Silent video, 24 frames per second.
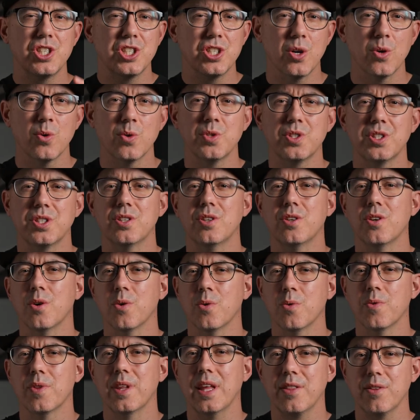shows,
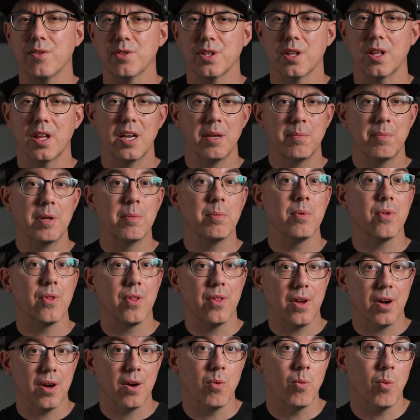that there's a lot of people
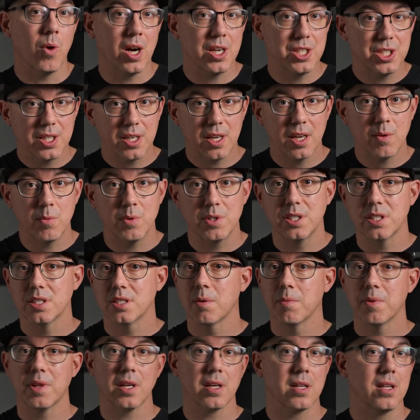there watching it, which is
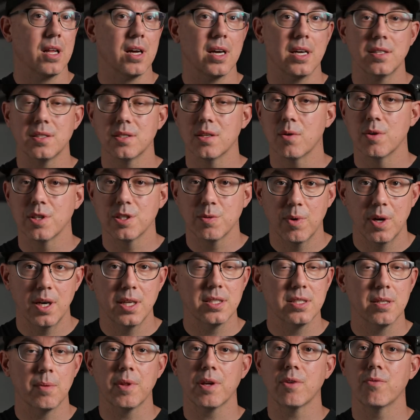something clients always
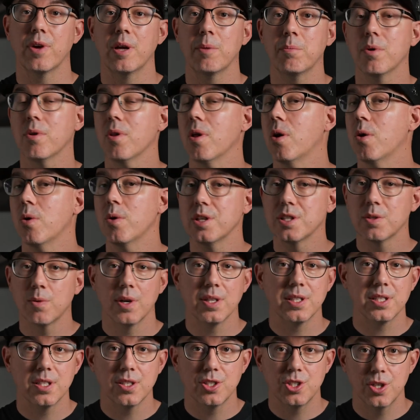want, something Red Bull always
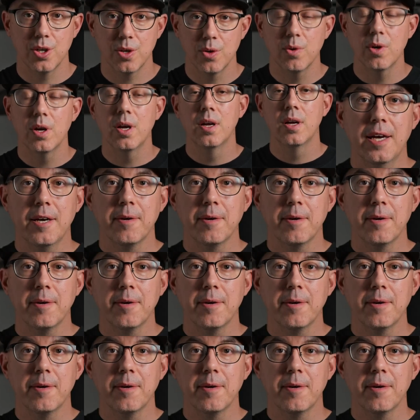wants to show.